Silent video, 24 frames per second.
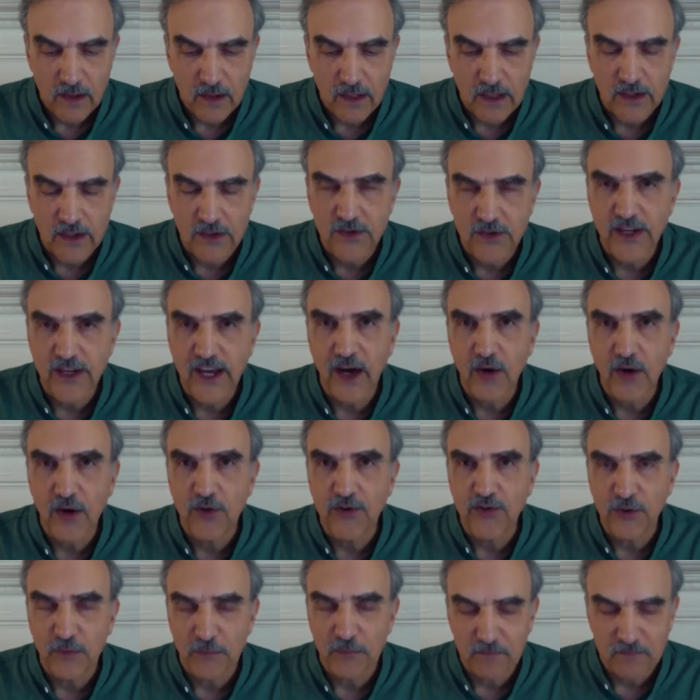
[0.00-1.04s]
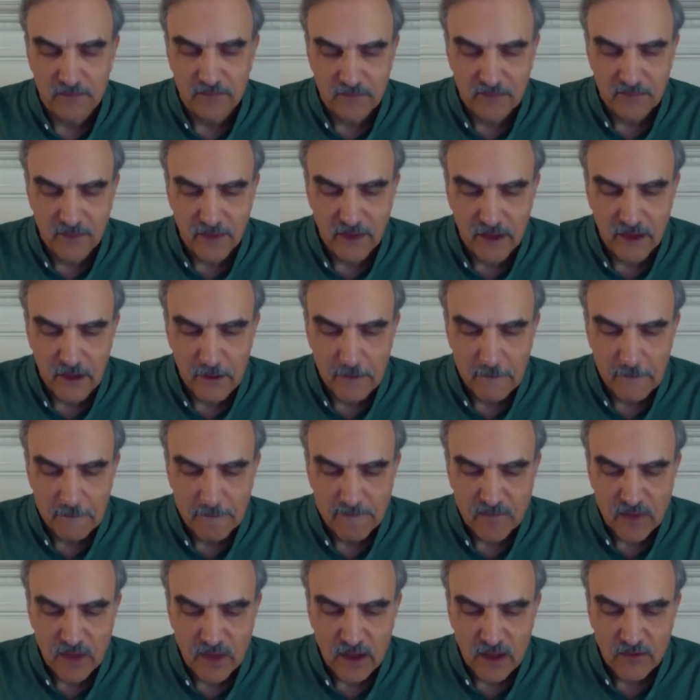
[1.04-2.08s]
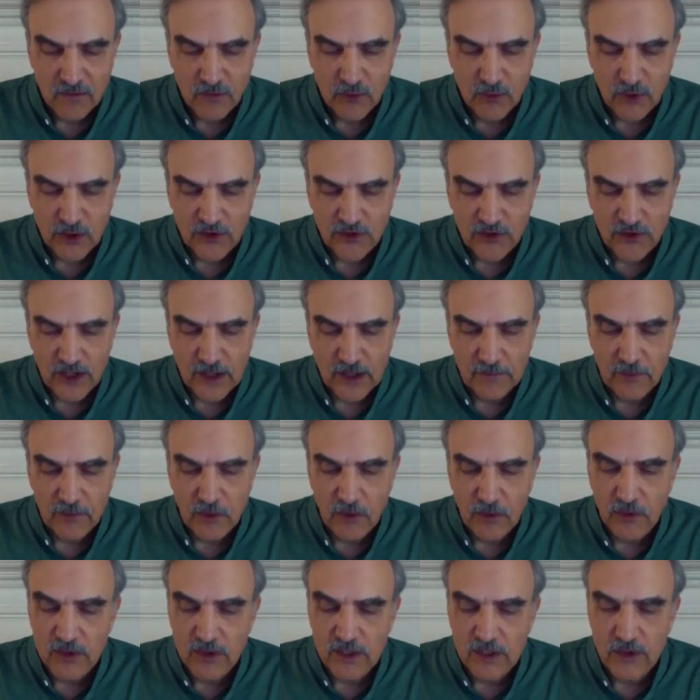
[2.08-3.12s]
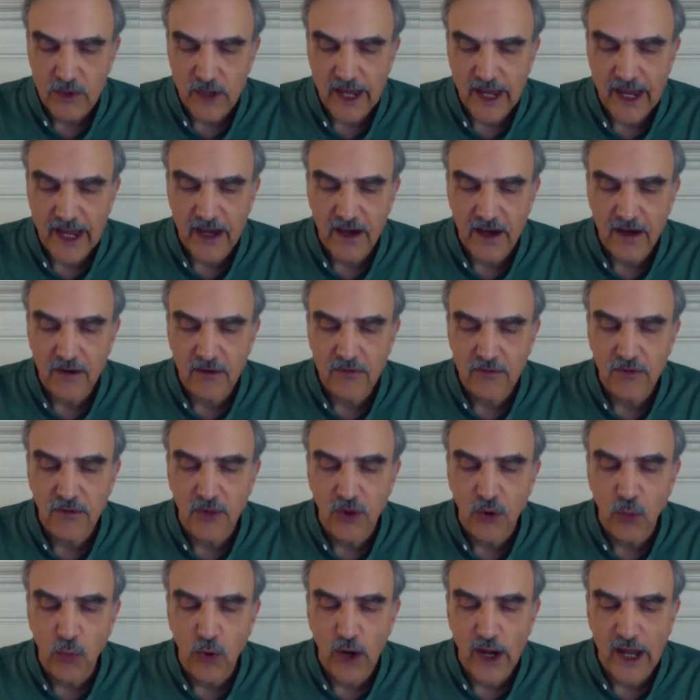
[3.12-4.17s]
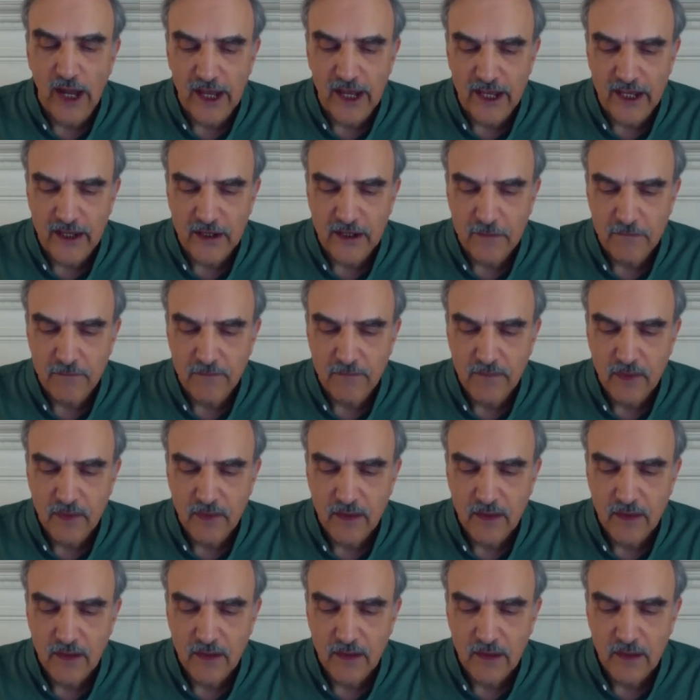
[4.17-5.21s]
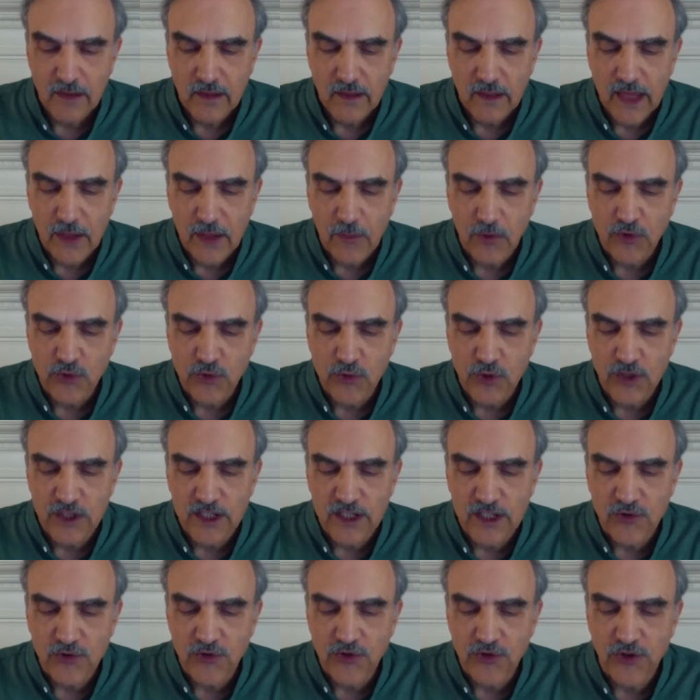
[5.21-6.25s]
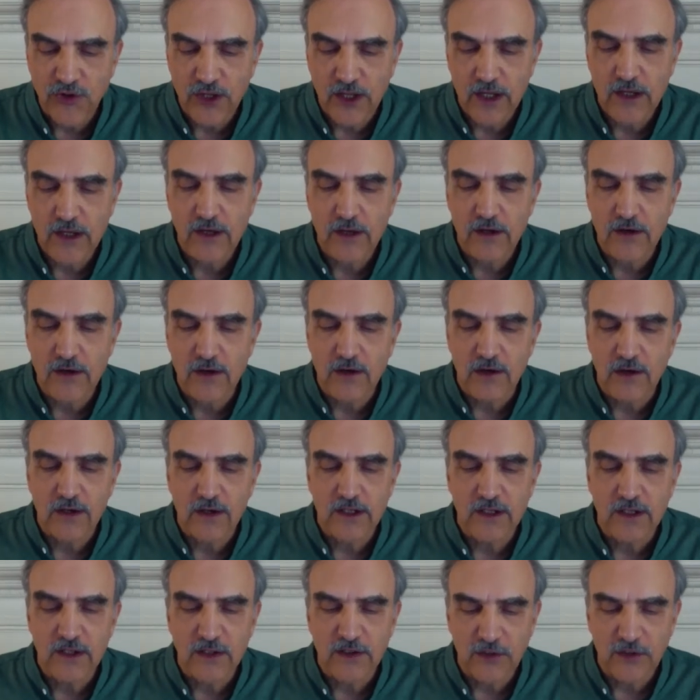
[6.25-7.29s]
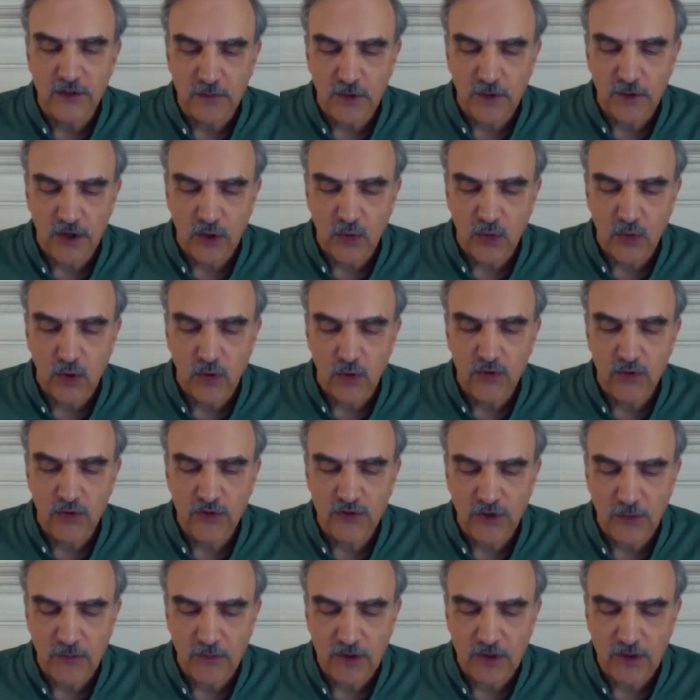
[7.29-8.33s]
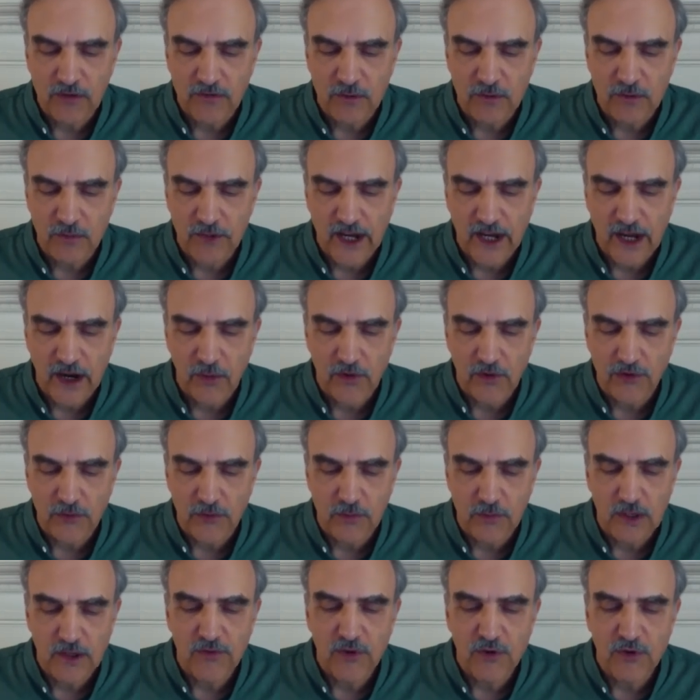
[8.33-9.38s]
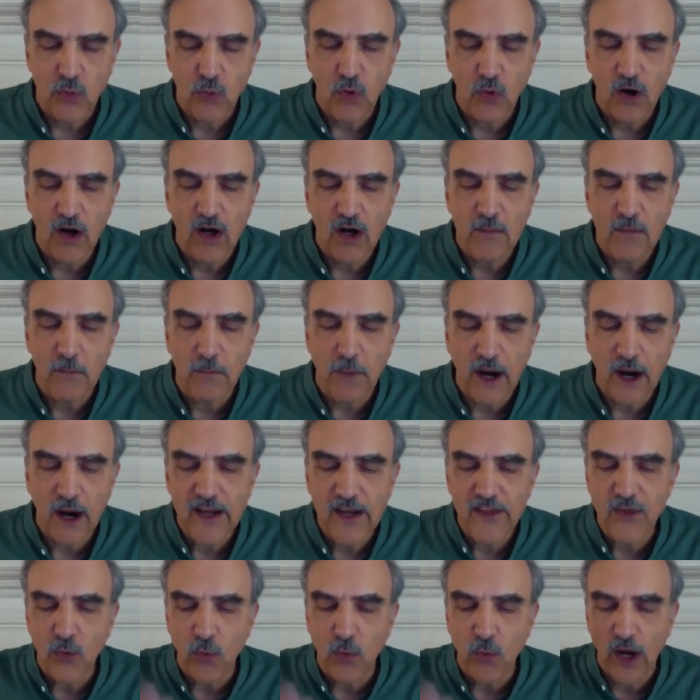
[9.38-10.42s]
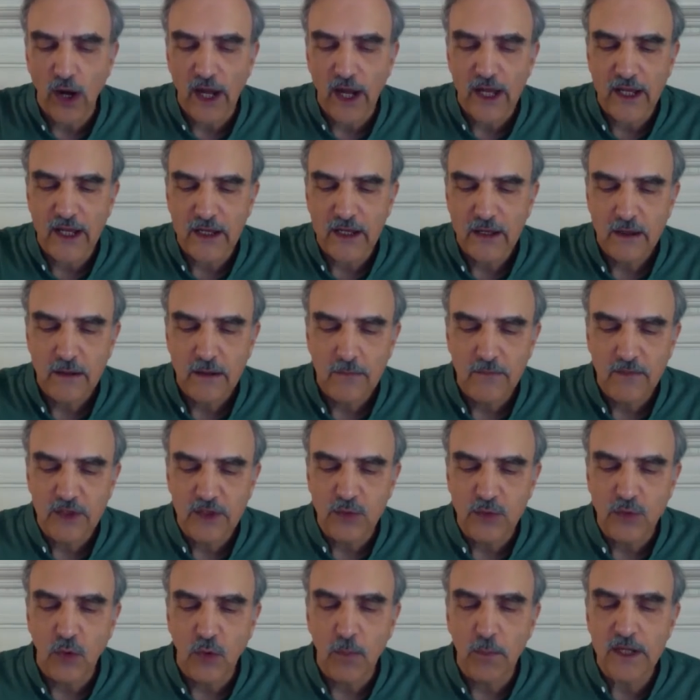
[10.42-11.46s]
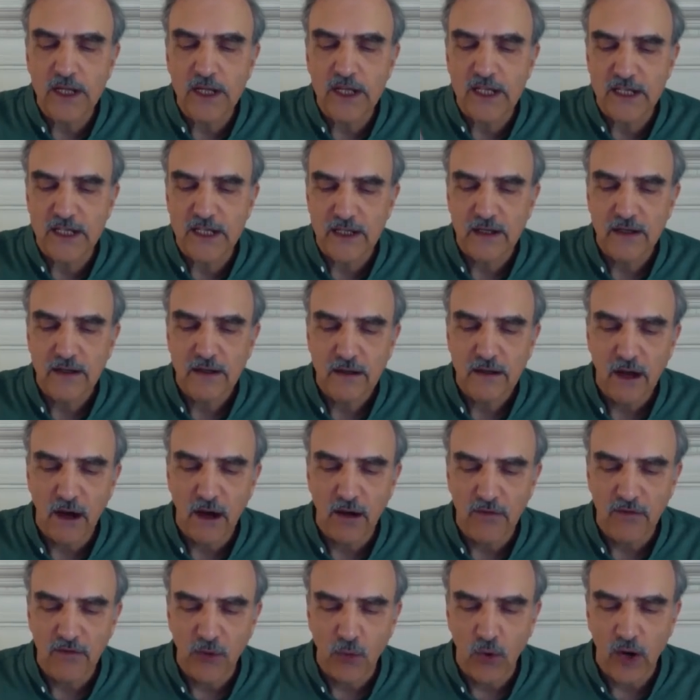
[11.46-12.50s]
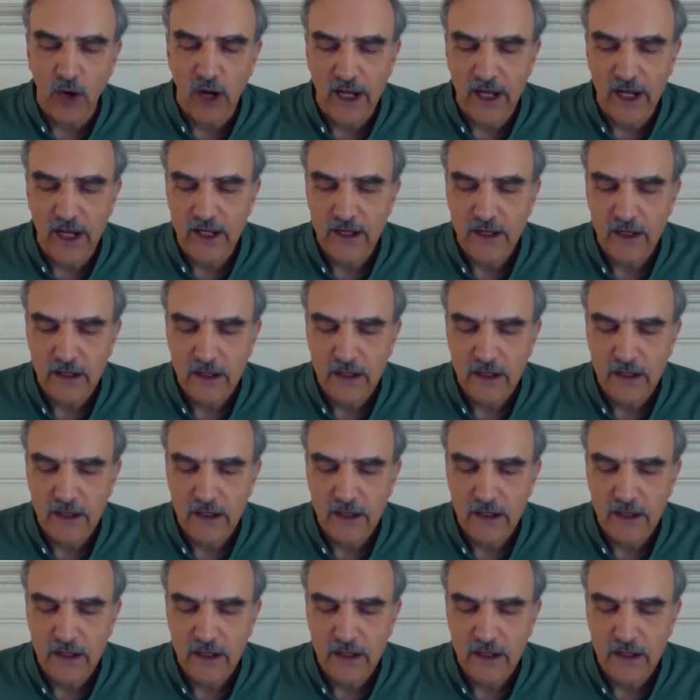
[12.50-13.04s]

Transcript: In Taoism, for example, you have the way. And what's really interesting here is, I'm going to quote something from Taoism. If you walk by the way, you will be of the way.